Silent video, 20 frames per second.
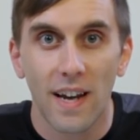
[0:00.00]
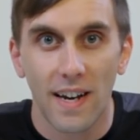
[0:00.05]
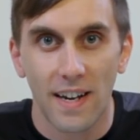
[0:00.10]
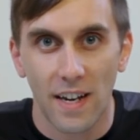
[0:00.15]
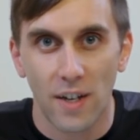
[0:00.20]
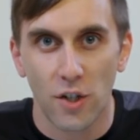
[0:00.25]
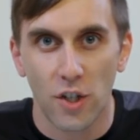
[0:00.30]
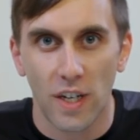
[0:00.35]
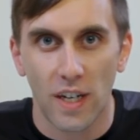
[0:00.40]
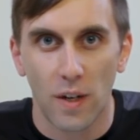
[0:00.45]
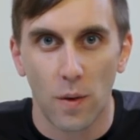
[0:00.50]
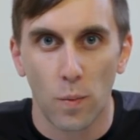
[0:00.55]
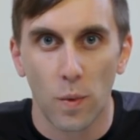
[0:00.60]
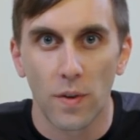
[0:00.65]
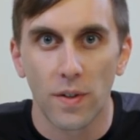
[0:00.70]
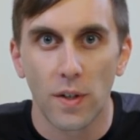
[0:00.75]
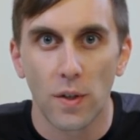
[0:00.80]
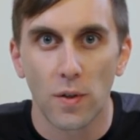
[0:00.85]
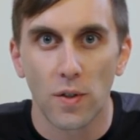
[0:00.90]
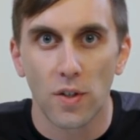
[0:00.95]
NG
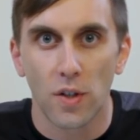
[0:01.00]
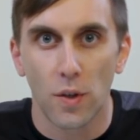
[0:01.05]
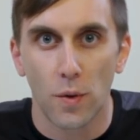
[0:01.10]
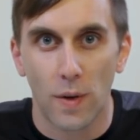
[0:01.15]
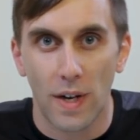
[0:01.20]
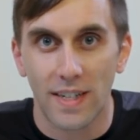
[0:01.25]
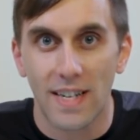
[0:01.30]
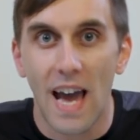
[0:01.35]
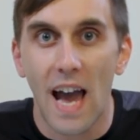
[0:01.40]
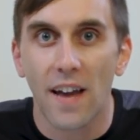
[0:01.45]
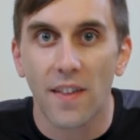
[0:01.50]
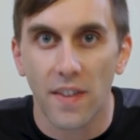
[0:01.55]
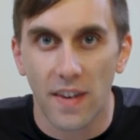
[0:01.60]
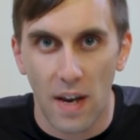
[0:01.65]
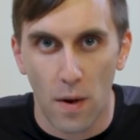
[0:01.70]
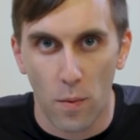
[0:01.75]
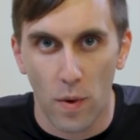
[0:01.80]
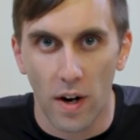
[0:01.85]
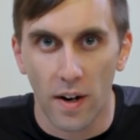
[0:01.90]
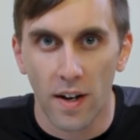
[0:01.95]
we'll use to attack the
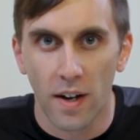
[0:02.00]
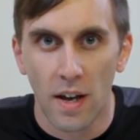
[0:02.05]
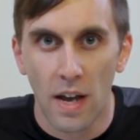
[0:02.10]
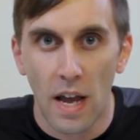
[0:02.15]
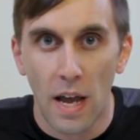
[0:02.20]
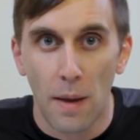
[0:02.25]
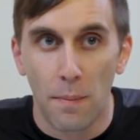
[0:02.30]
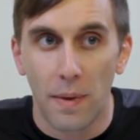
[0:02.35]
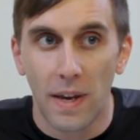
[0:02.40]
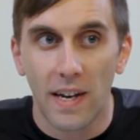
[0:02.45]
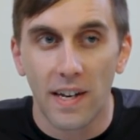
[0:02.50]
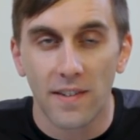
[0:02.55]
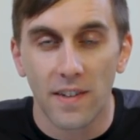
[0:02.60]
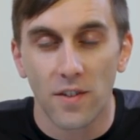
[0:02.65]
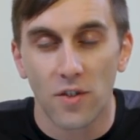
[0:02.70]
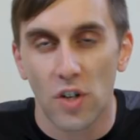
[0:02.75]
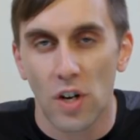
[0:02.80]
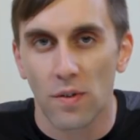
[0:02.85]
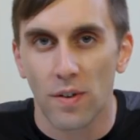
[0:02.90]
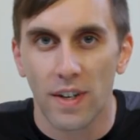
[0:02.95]
network because
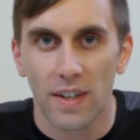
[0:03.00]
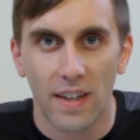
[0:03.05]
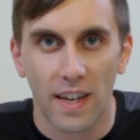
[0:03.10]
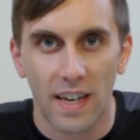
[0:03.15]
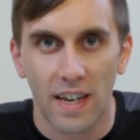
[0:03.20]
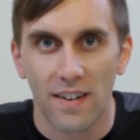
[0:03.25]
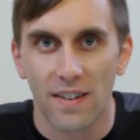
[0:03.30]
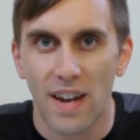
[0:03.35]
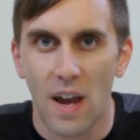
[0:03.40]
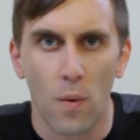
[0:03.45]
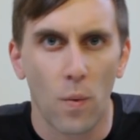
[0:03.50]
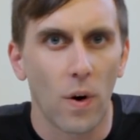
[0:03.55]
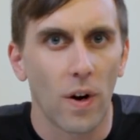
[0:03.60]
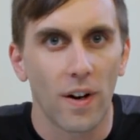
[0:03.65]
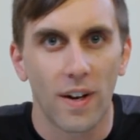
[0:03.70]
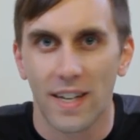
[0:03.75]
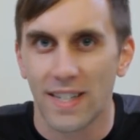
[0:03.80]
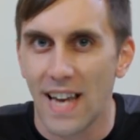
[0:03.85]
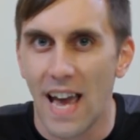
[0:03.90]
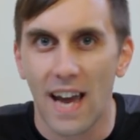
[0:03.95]
it's generally like a
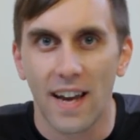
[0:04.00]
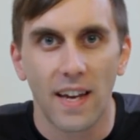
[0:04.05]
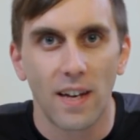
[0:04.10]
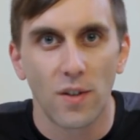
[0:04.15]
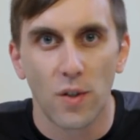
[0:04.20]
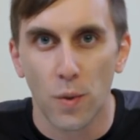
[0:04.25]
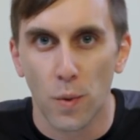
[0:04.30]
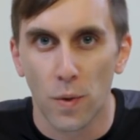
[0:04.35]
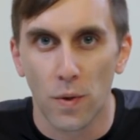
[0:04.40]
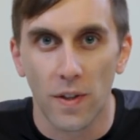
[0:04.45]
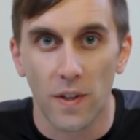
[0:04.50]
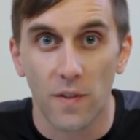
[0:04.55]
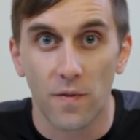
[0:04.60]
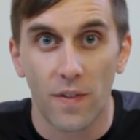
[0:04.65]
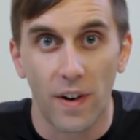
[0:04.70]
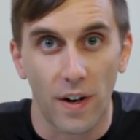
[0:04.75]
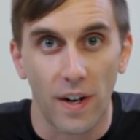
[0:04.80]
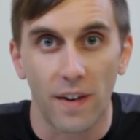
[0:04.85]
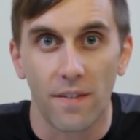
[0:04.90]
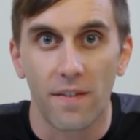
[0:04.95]
network attacking tool that's
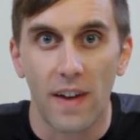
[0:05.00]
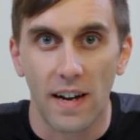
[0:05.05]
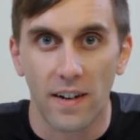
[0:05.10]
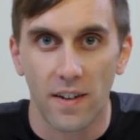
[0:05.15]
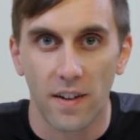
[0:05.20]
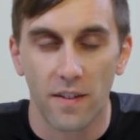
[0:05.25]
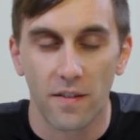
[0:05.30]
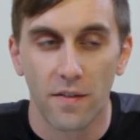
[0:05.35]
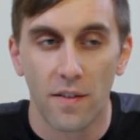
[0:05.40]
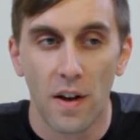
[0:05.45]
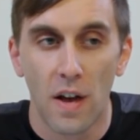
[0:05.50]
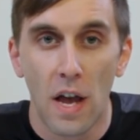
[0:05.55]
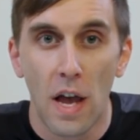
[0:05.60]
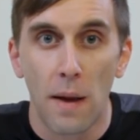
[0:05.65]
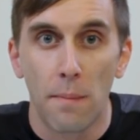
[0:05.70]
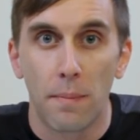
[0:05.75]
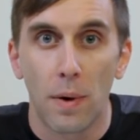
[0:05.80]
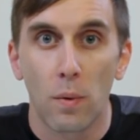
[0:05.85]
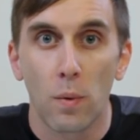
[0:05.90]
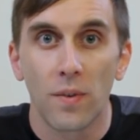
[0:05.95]
very effective,
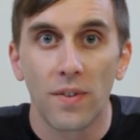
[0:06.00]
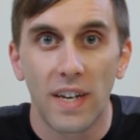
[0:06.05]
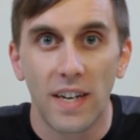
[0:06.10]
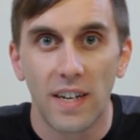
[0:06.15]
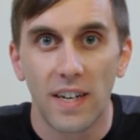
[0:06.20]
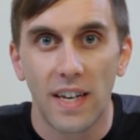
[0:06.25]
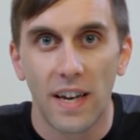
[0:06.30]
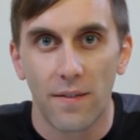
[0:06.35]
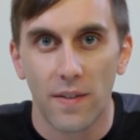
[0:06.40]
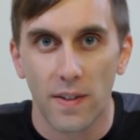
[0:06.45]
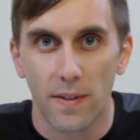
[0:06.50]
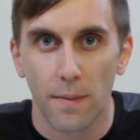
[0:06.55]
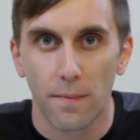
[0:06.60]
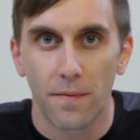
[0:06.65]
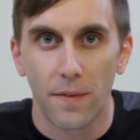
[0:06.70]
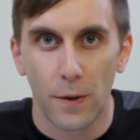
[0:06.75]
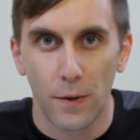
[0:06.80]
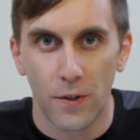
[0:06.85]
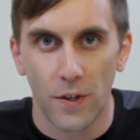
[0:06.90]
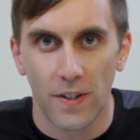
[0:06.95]
but we'll need to give it some
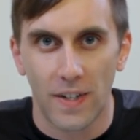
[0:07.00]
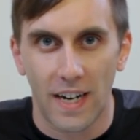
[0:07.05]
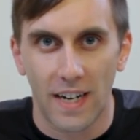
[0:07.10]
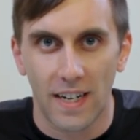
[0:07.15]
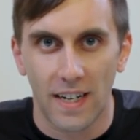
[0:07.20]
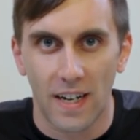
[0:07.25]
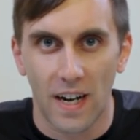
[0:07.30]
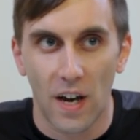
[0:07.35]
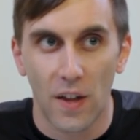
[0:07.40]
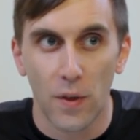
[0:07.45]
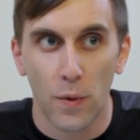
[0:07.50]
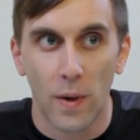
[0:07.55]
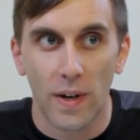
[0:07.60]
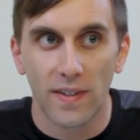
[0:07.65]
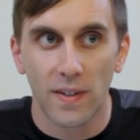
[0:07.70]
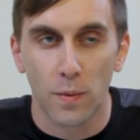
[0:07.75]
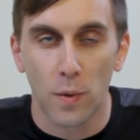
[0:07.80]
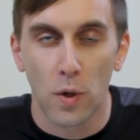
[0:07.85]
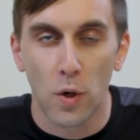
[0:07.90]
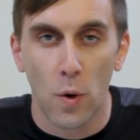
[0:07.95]
filter data.
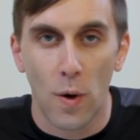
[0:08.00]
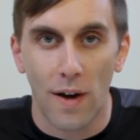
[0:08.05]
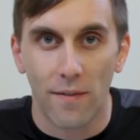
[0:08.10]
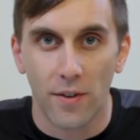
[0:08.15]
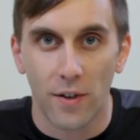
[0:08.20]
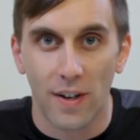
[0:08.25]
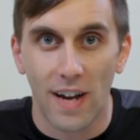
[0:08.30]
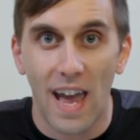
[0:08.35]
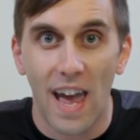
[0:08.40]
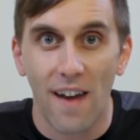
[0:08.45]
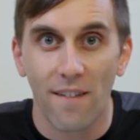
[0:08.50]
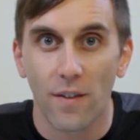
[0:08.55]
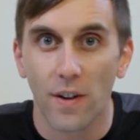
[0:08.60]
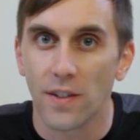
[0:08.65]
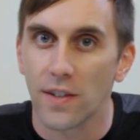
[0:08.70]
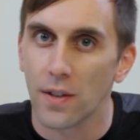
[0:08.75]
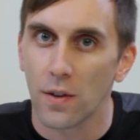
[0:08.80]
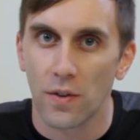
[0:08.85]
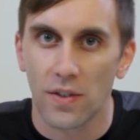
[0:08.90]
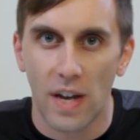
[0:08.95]
Otherwise, it will go after every
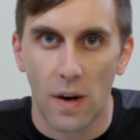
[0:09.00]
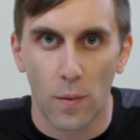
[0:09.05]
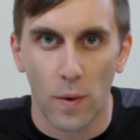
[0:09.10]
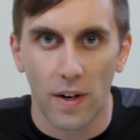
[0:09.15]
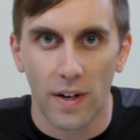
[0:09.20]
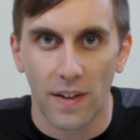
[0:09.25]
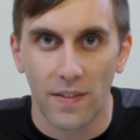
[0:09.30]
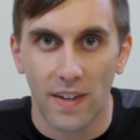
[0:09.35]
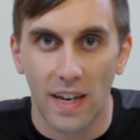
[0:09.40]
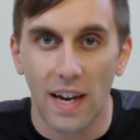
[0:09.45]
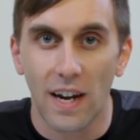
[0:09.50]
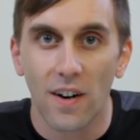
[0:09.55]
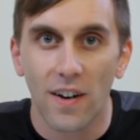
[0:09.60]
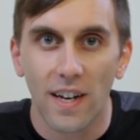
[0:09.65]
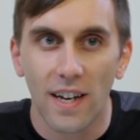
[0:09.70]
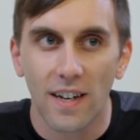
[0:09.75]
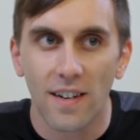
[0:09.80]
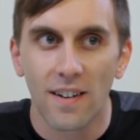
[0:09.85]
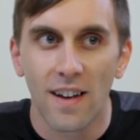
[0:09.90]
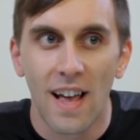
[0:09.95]
single network in the
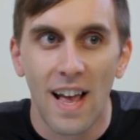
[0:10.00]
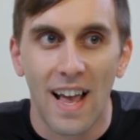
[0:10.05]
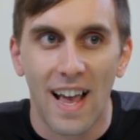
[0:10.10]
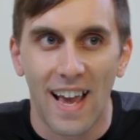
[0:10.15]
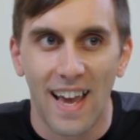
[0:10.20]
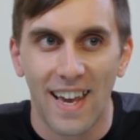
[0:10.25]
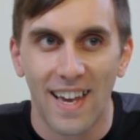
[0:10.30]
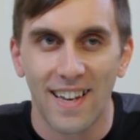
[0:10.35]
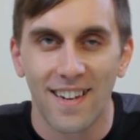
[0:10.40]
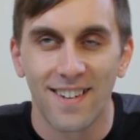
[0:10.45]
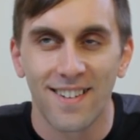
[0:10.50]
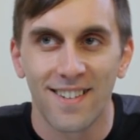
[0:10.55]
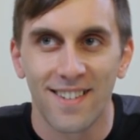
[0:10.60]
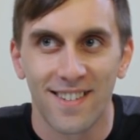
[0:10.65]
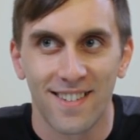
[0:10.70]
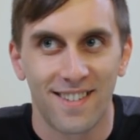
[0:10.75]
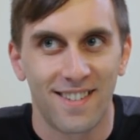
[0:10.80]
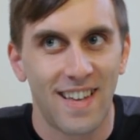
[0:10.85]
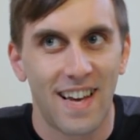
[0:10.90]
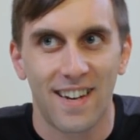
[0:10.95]
area, and
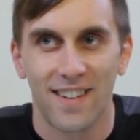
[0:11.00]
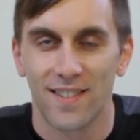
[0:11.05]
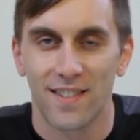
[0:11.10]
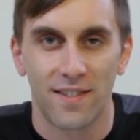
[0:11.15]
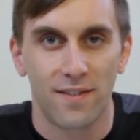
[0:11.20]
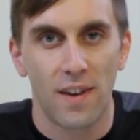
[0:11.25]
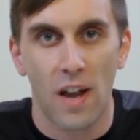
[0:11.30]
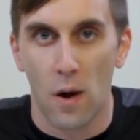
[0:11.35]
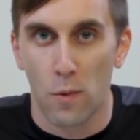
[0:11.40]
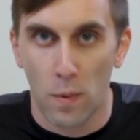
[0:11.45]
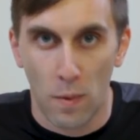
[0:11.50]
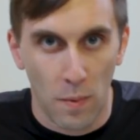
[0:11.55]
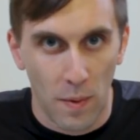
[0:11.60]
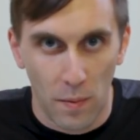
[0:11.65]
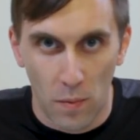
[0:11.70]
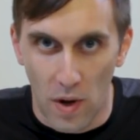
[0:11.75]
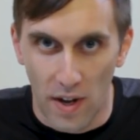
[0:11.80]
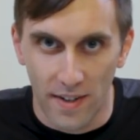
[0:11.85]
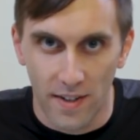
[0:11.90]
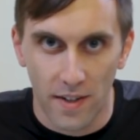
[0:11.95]
that is not what we
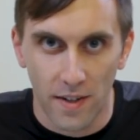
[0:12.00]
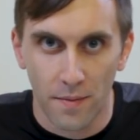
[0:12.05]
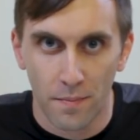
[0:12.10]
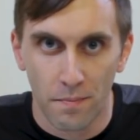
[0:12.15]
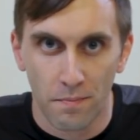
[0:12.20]
want.